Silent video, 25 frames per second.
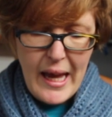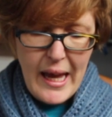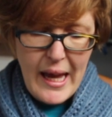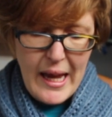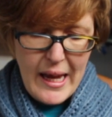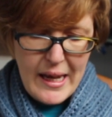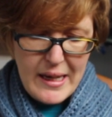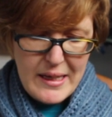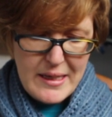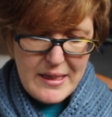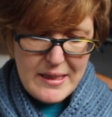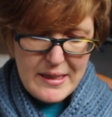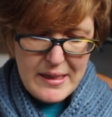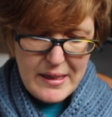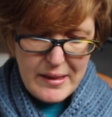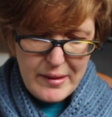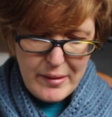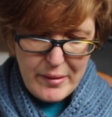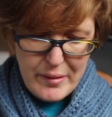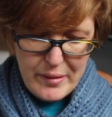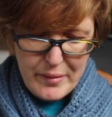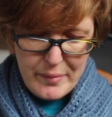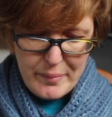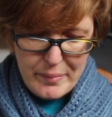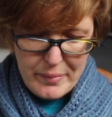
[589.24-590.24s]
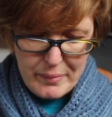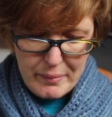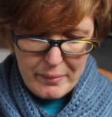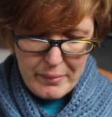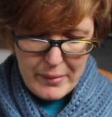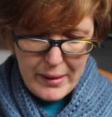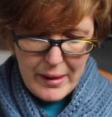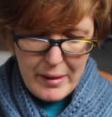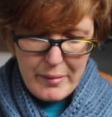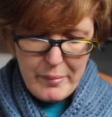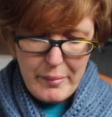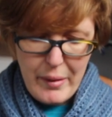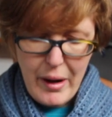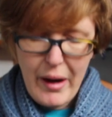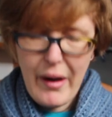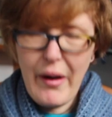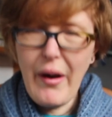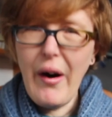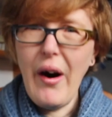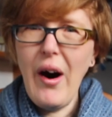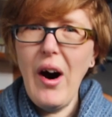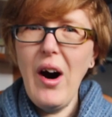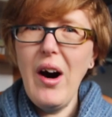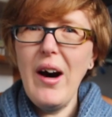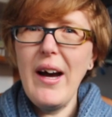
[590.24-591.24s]
and my
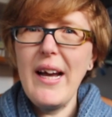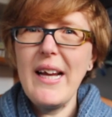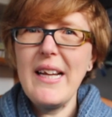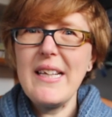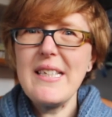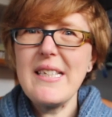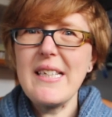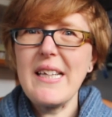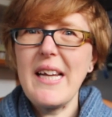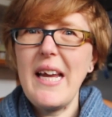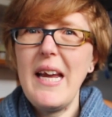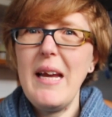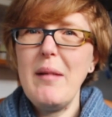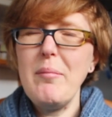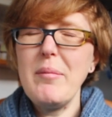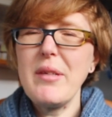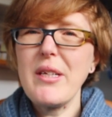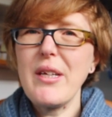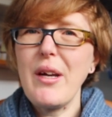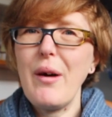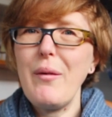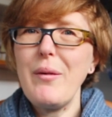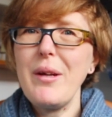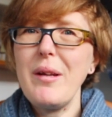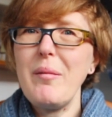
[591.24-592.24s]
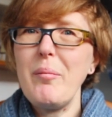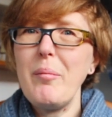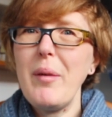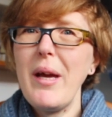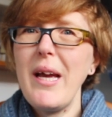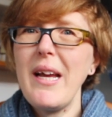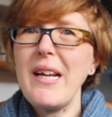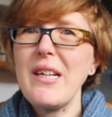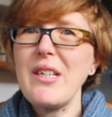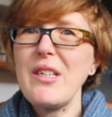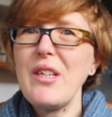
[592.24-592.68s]
eyes kept going back